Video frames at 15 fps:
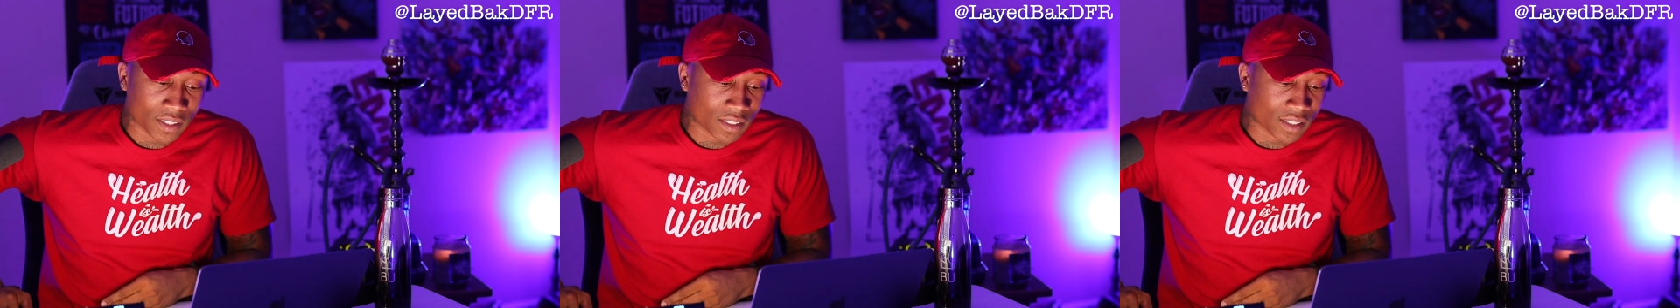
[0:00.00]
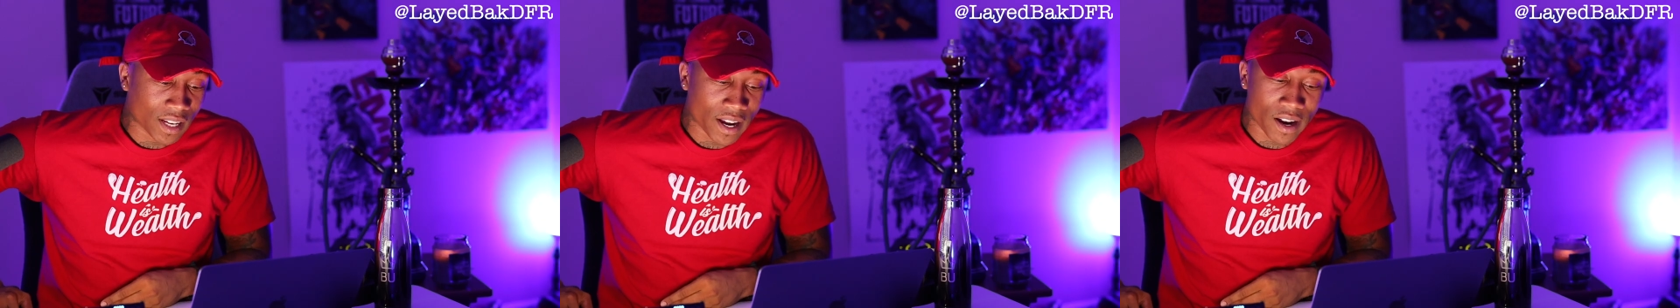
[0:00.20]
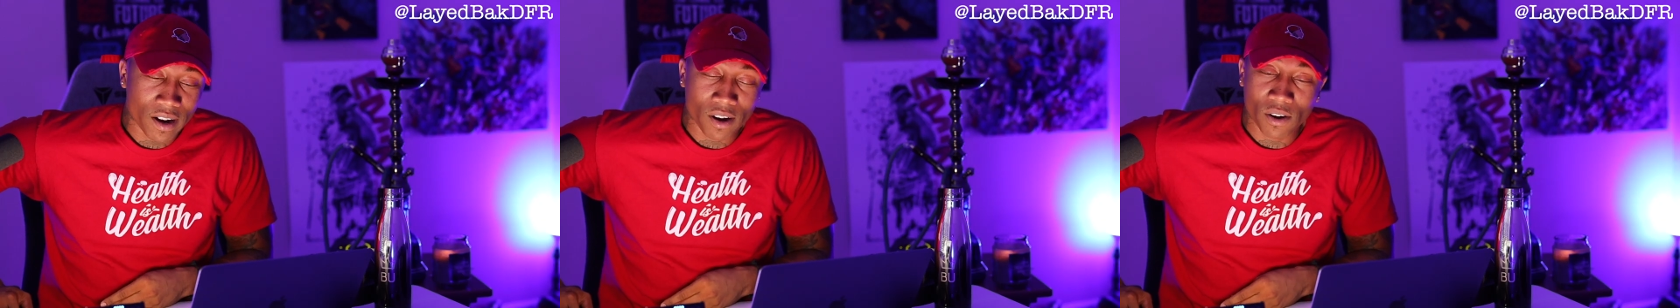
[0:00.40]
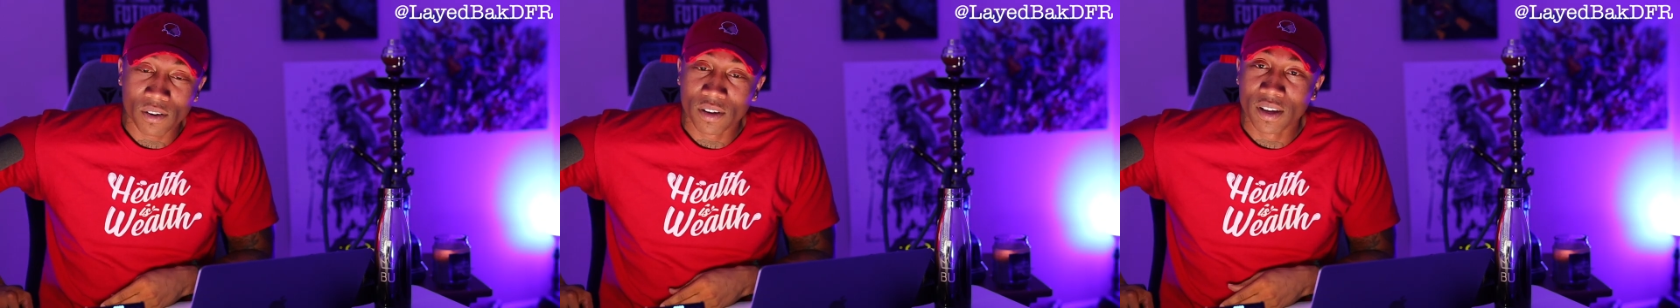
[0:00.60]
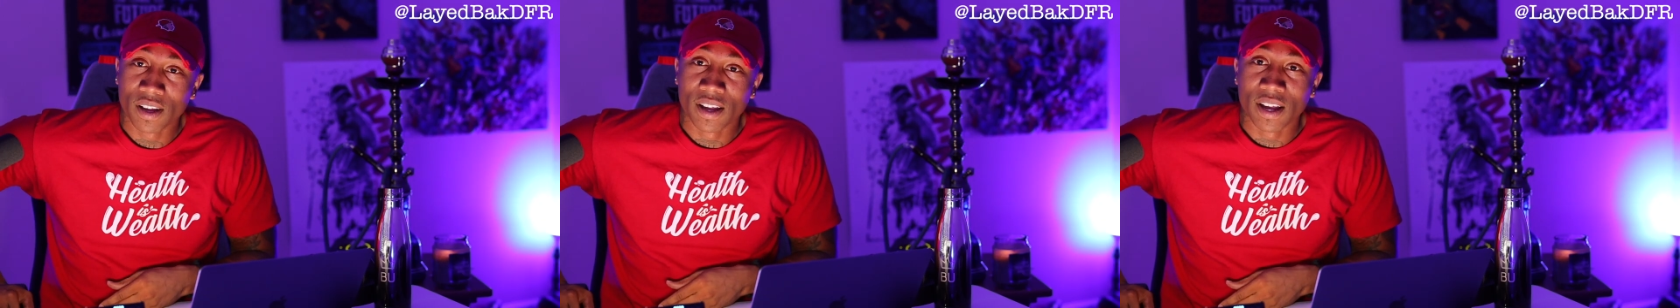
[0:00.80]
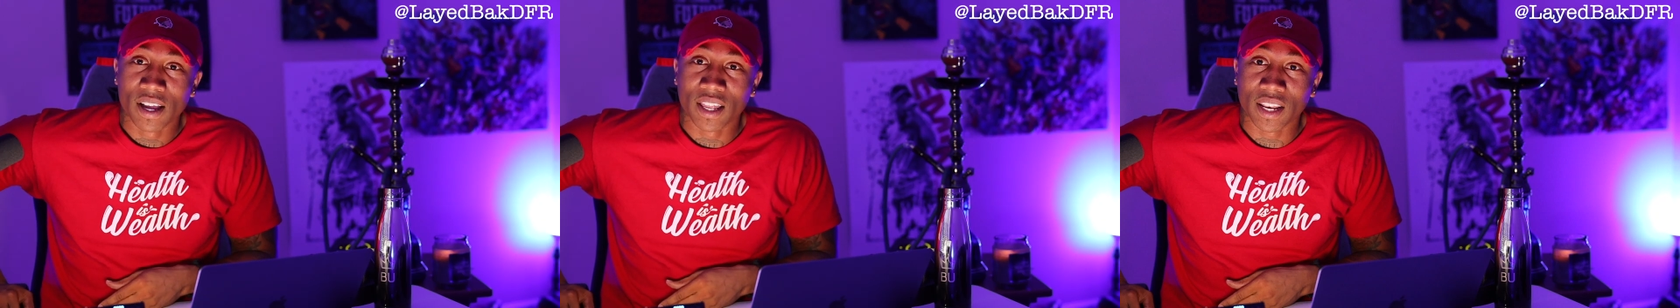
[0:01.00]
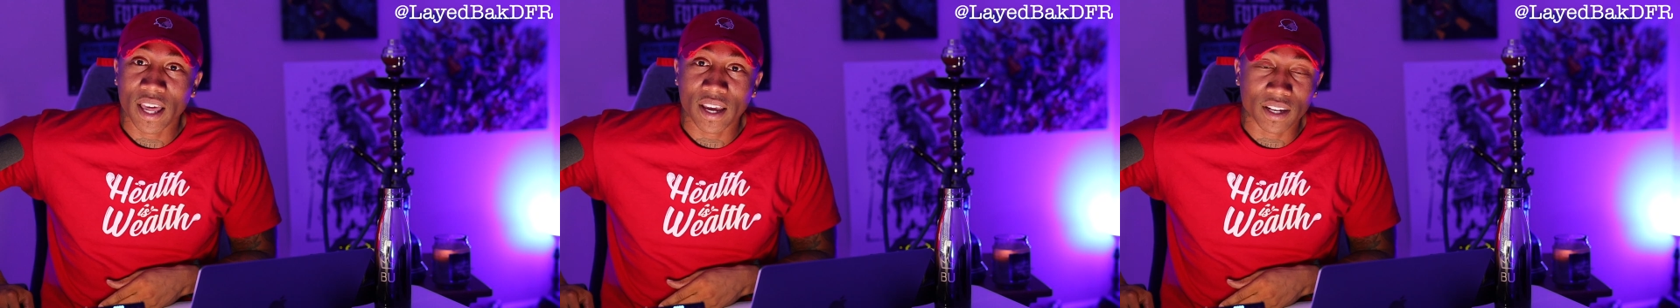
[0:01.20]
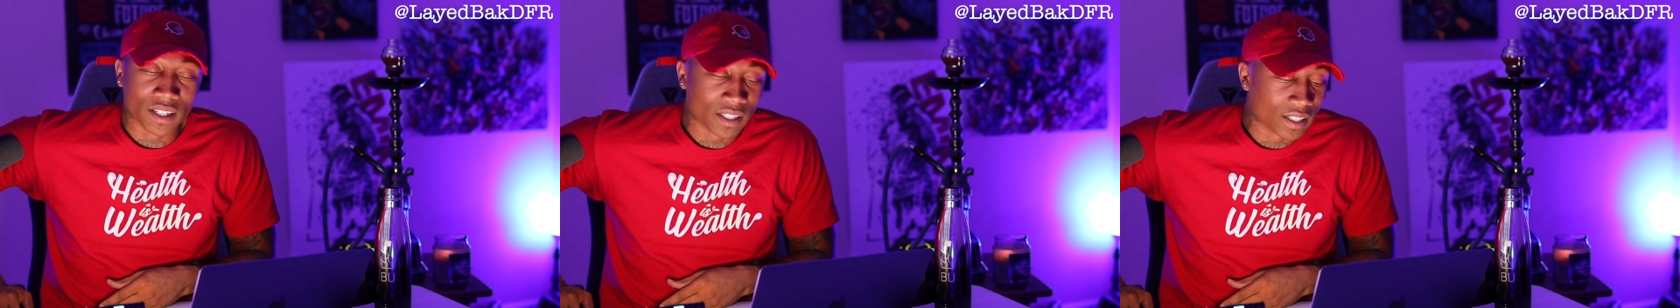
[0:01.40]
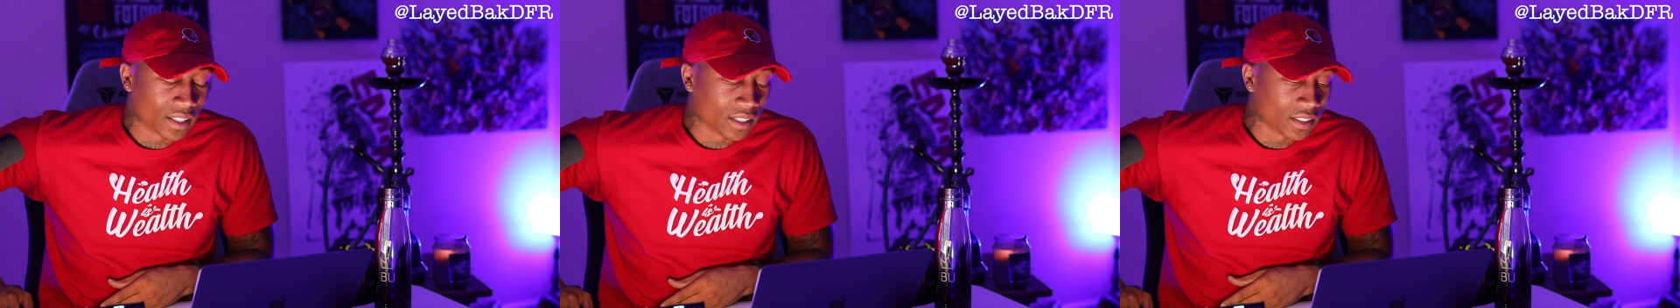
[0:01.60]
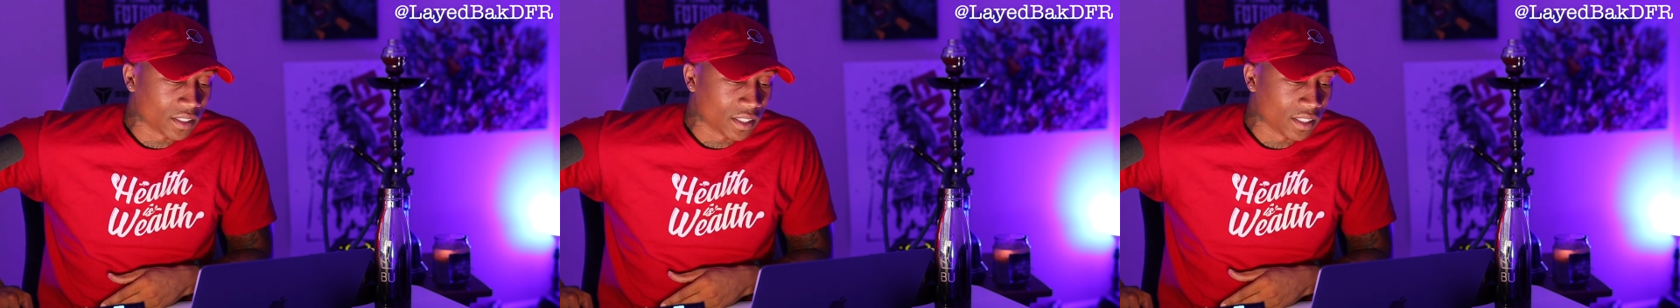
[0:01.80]
his style. I like
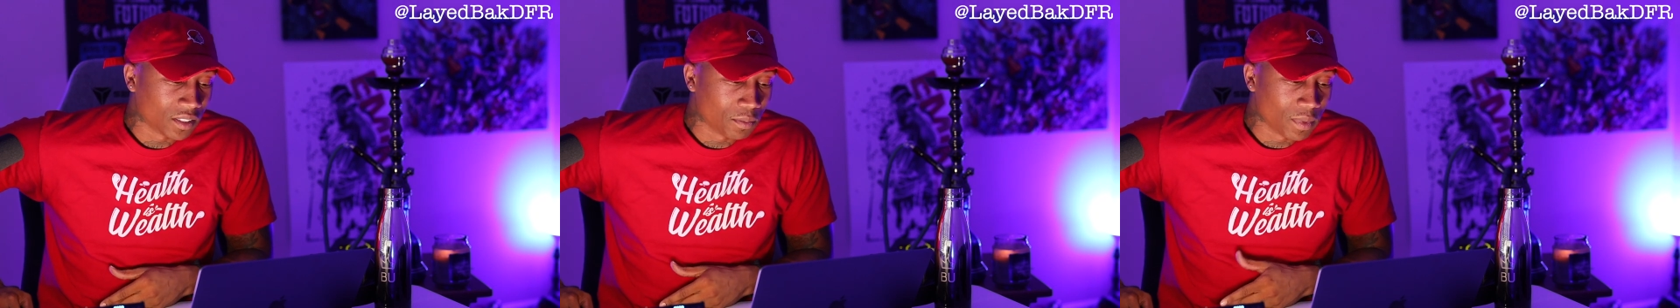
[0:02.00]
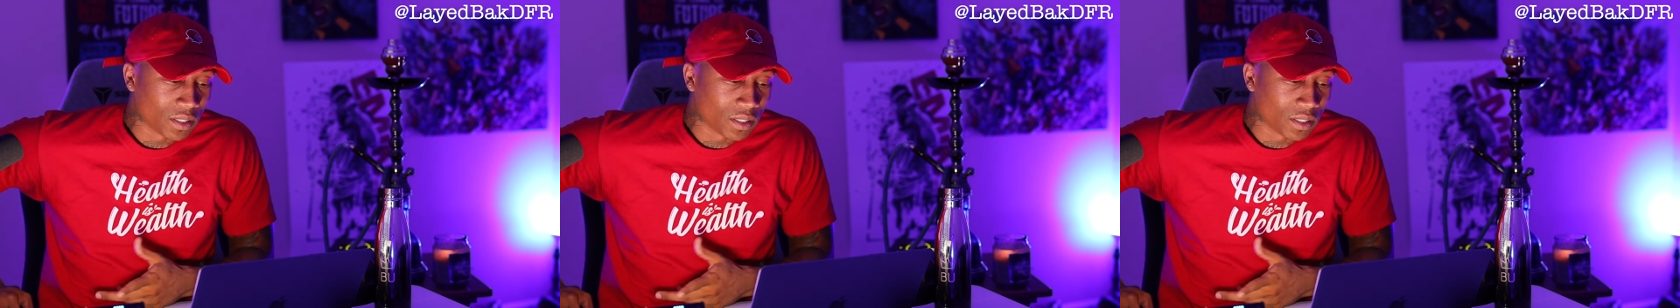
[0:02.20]
his